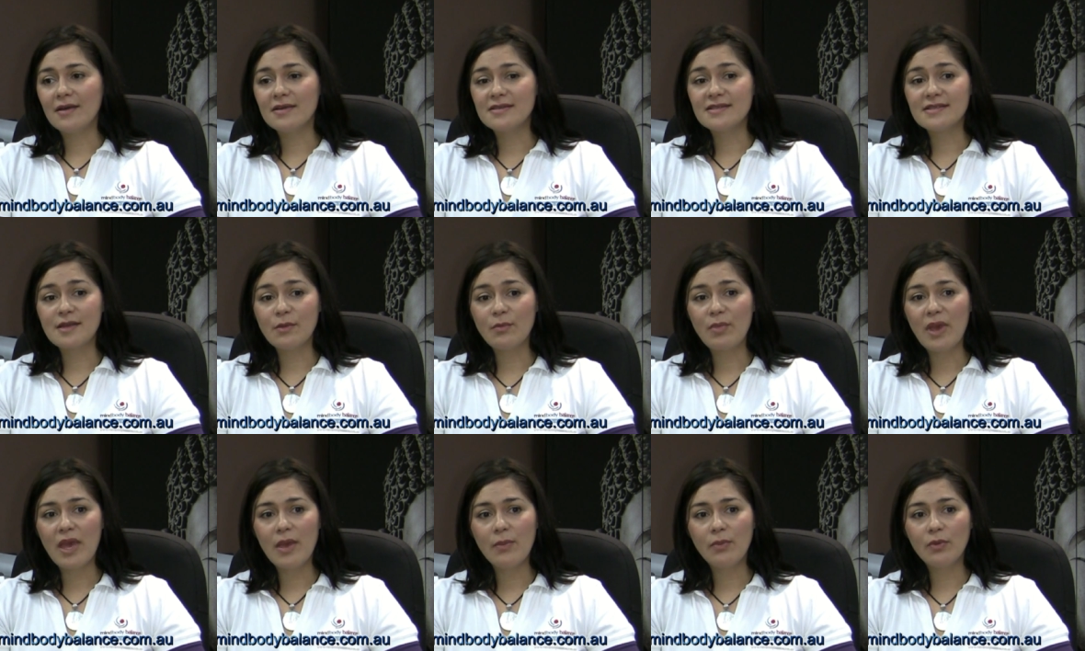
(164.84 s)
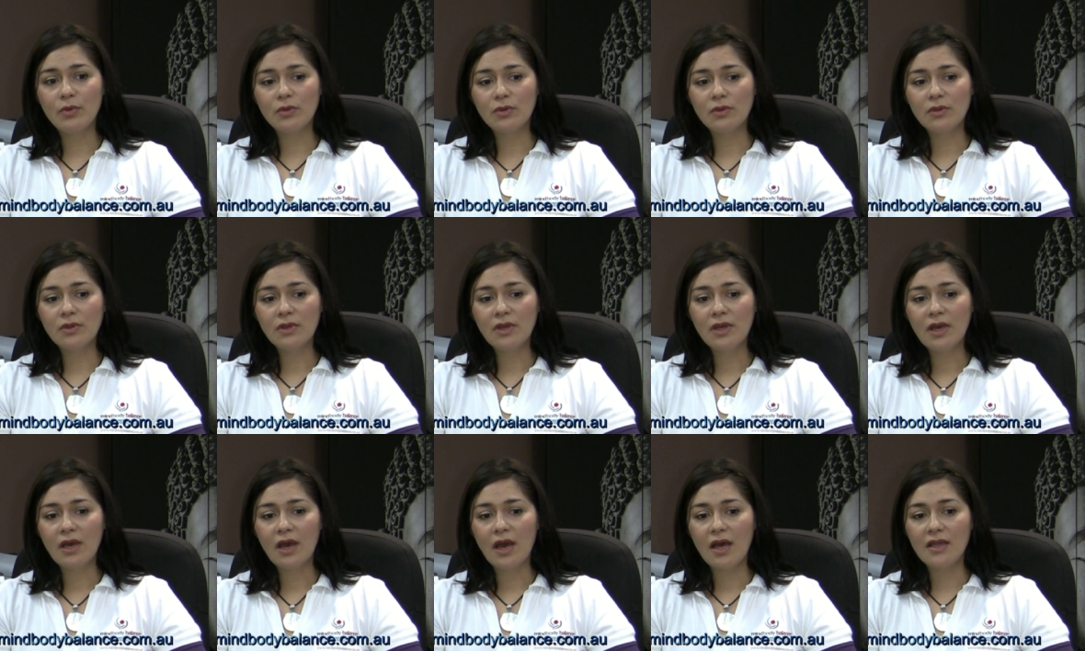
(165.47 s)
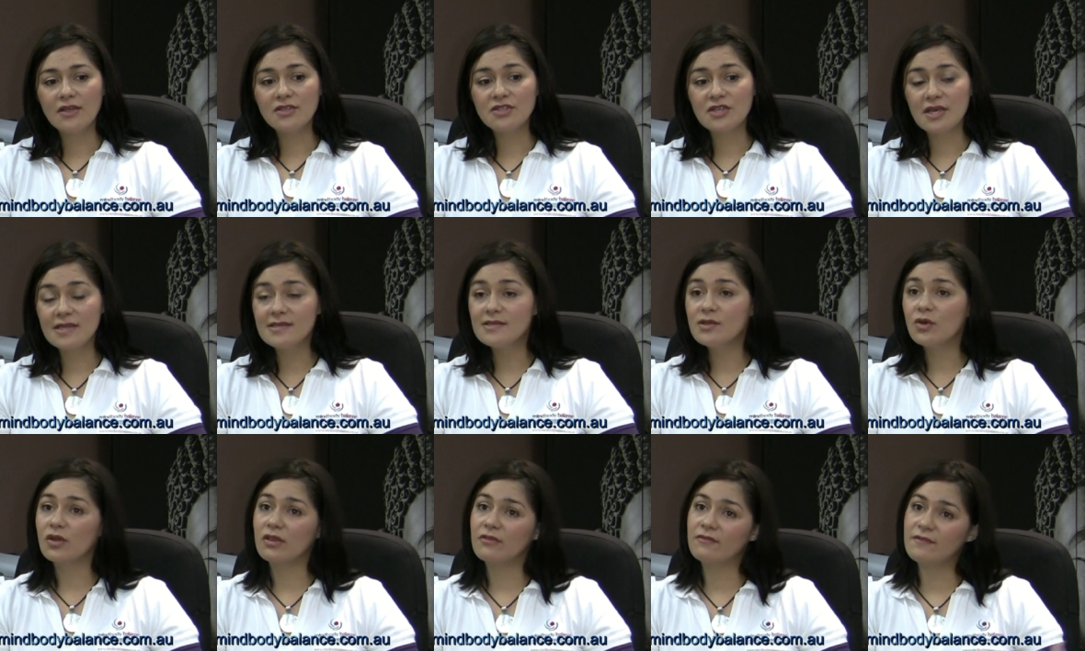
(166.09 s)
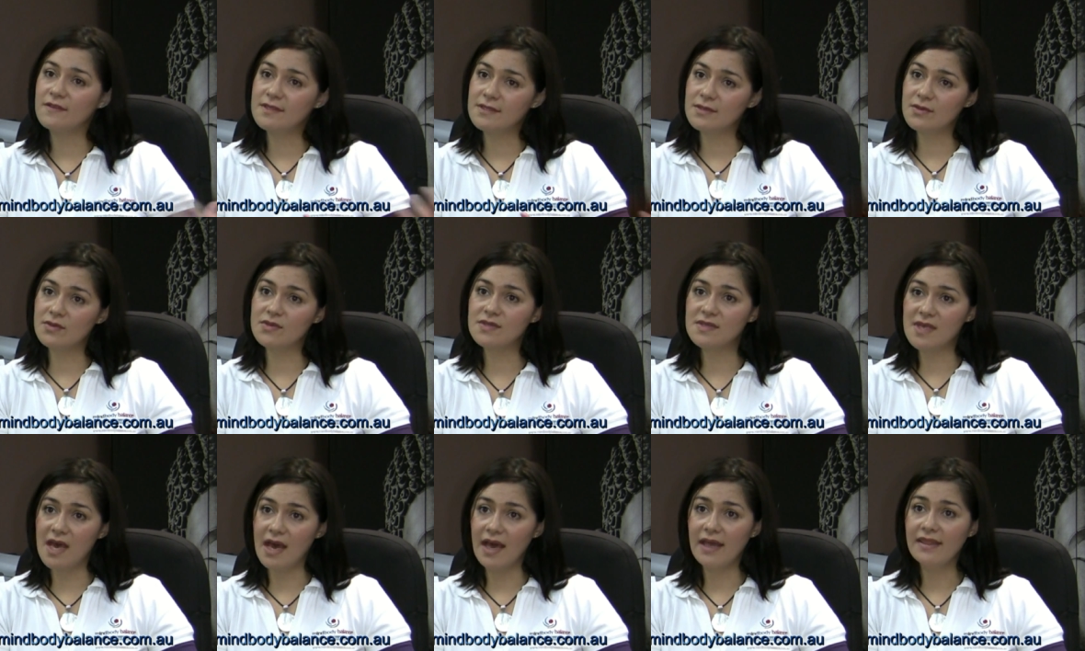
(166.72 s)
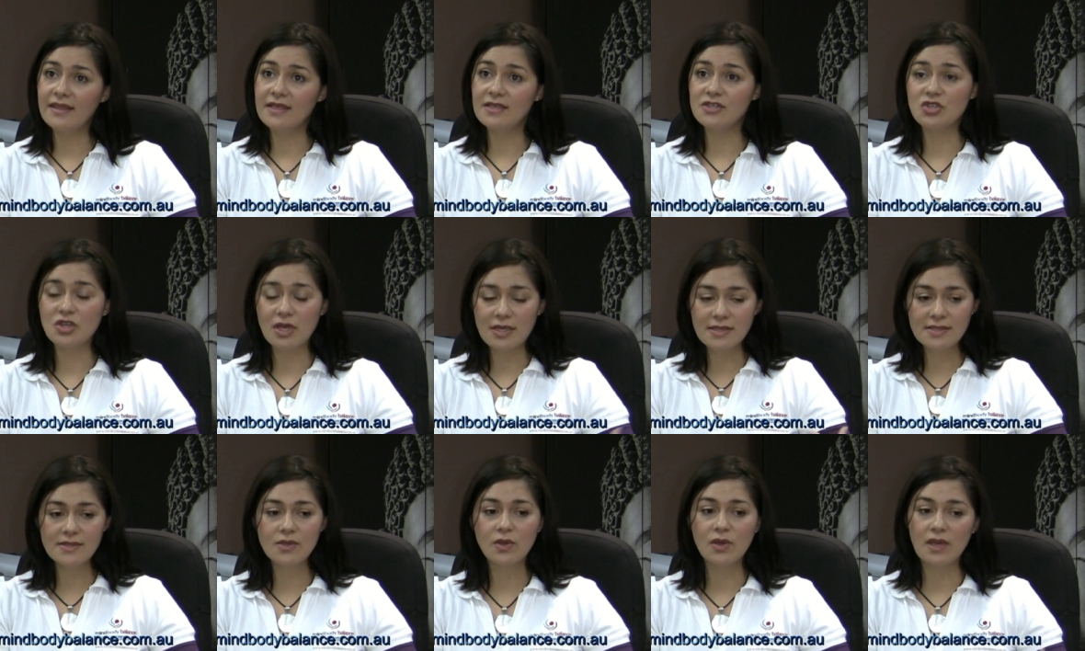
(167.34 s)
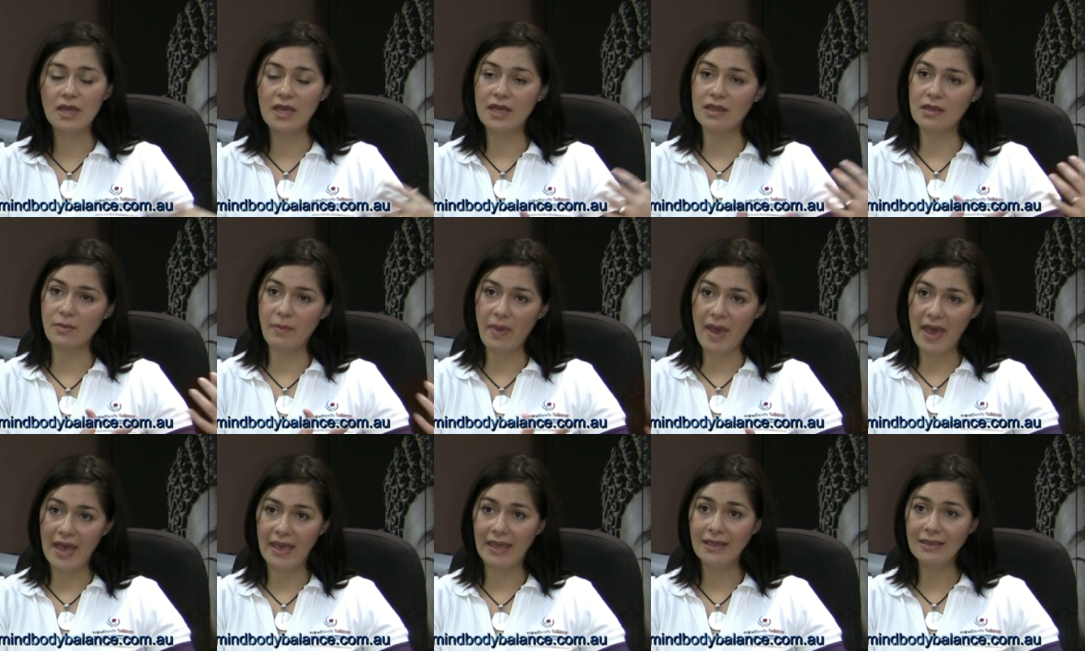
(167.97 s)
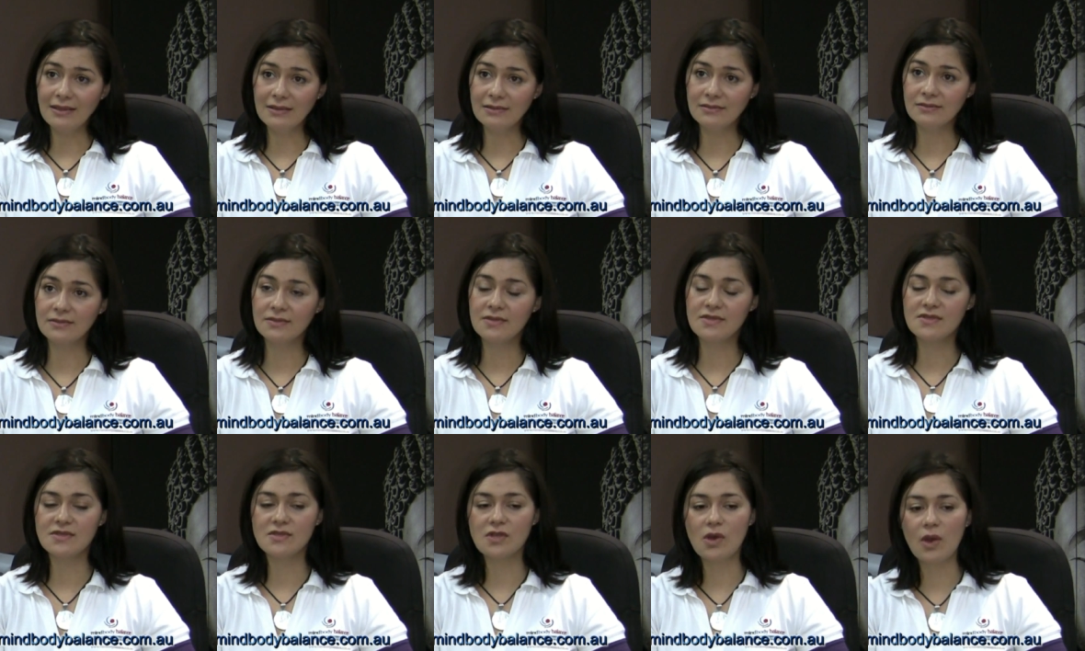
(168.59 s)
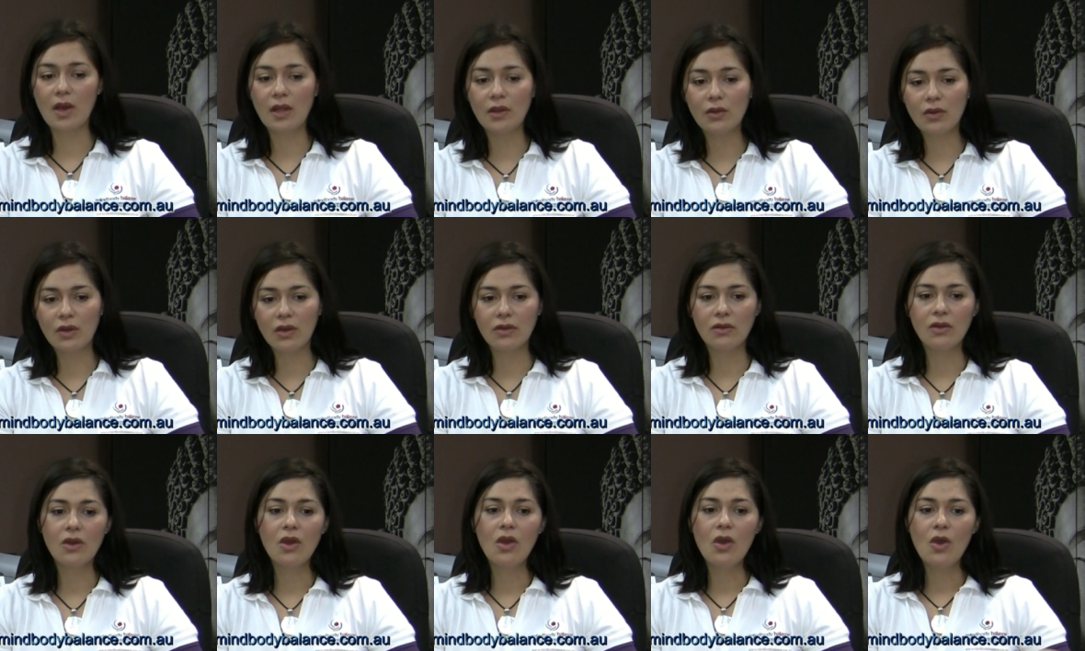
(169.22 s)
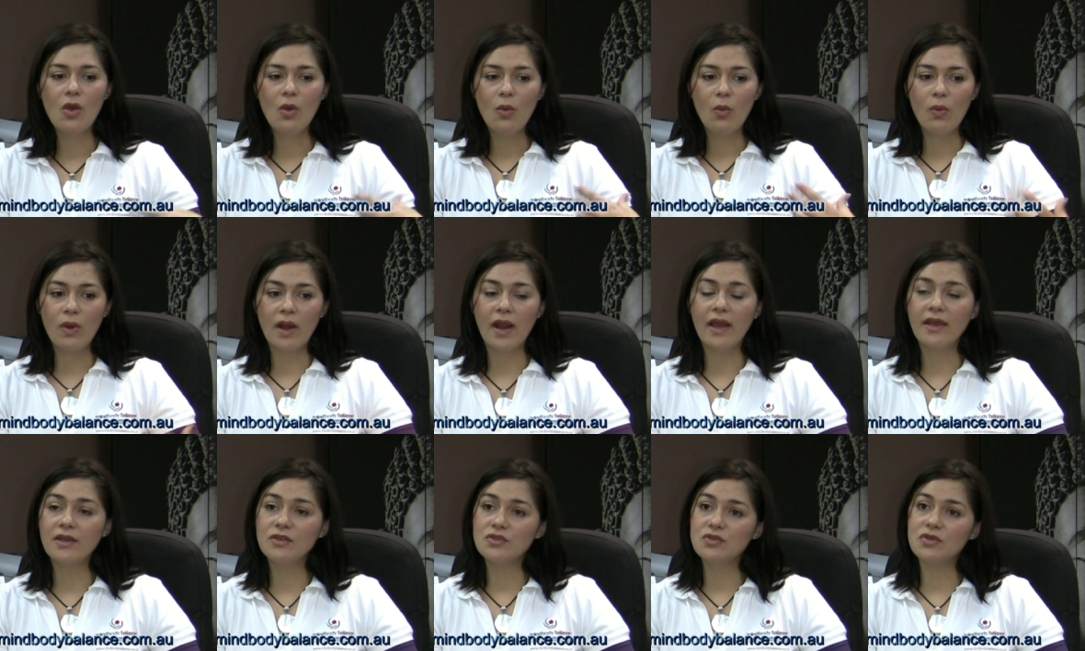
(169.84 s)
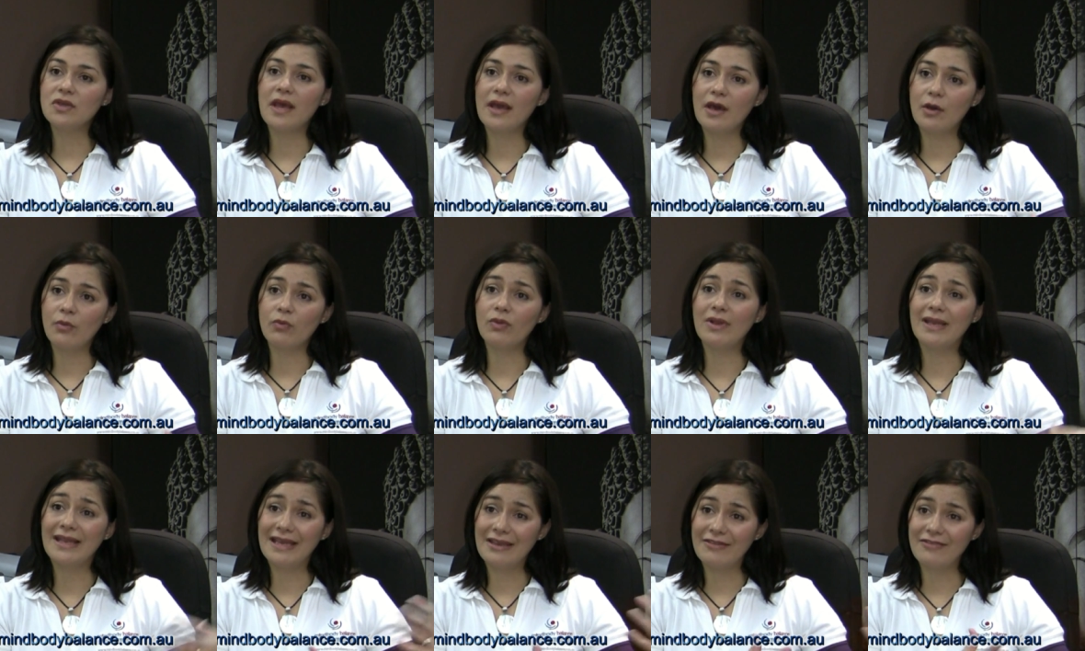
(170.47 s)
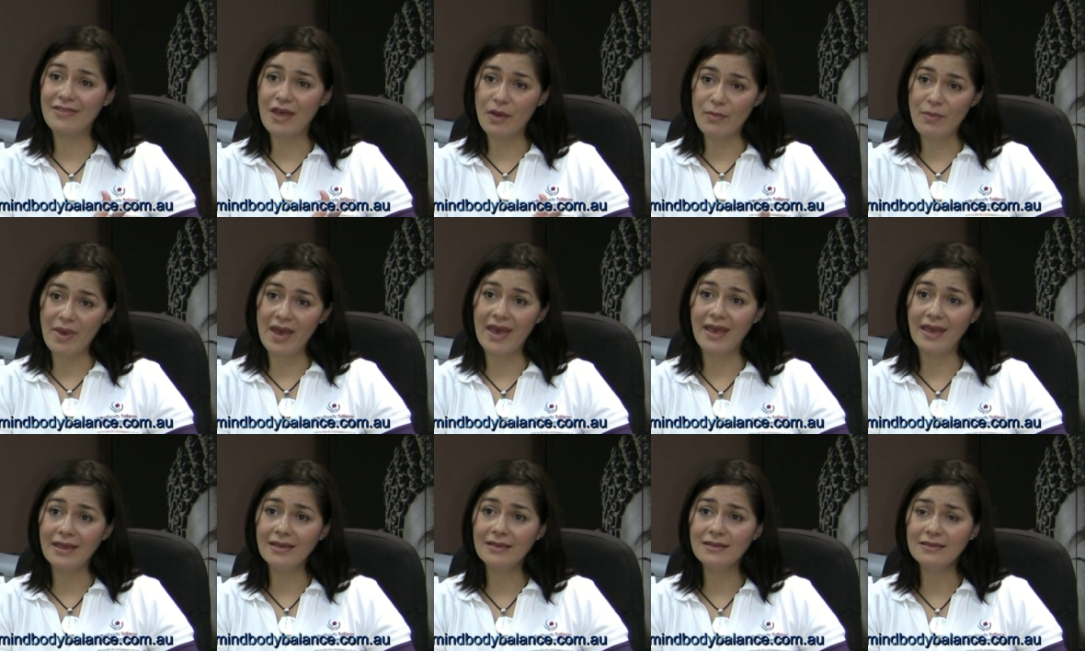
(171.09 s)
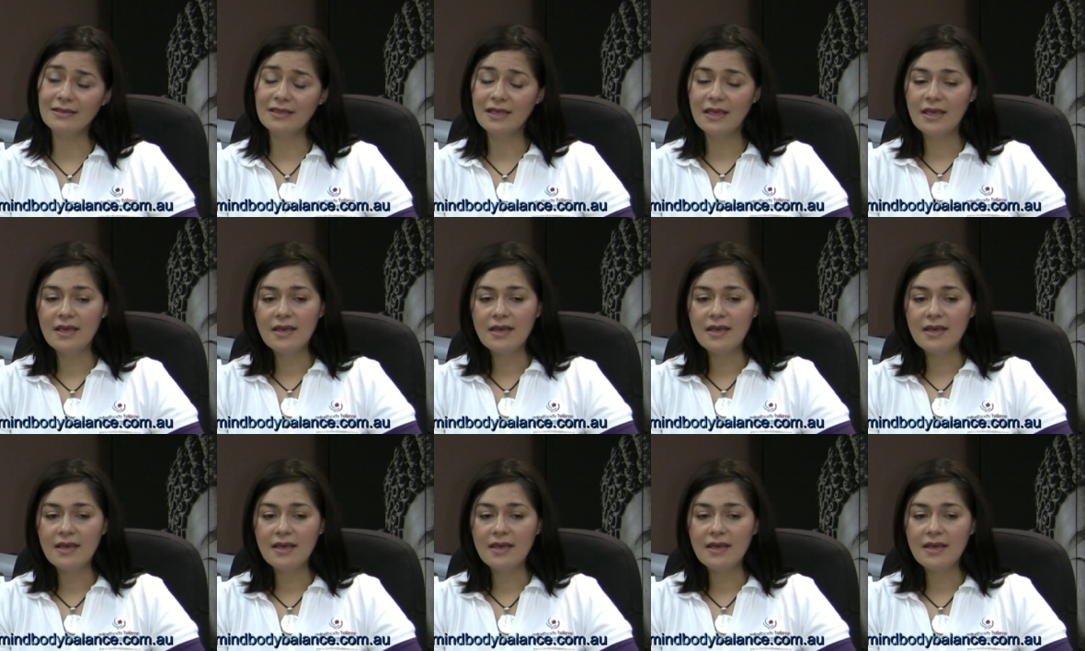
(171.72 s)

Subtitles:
Some people just look at the physical side. They're just looking at the pain. So I look at what I can do to help relieve that pain.